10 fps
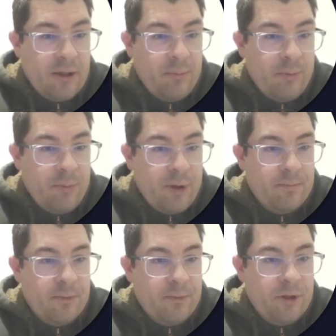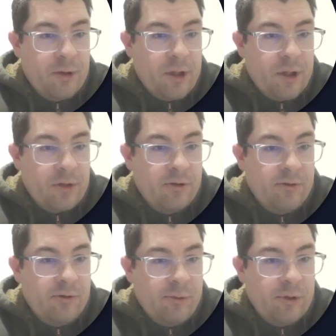Boop, your accrued
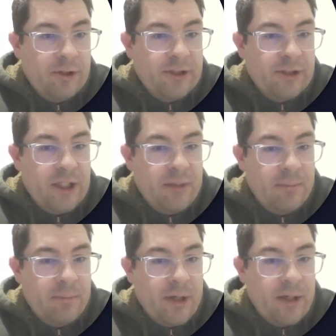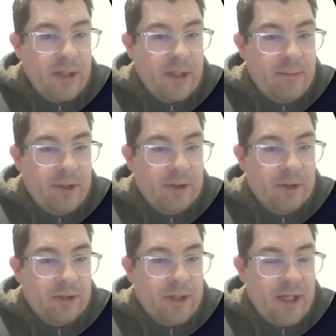rewards, and you can claim
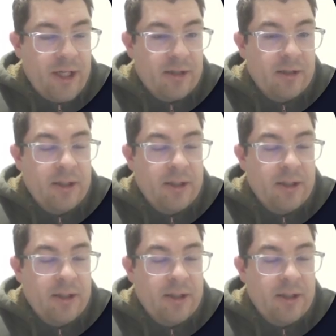those here.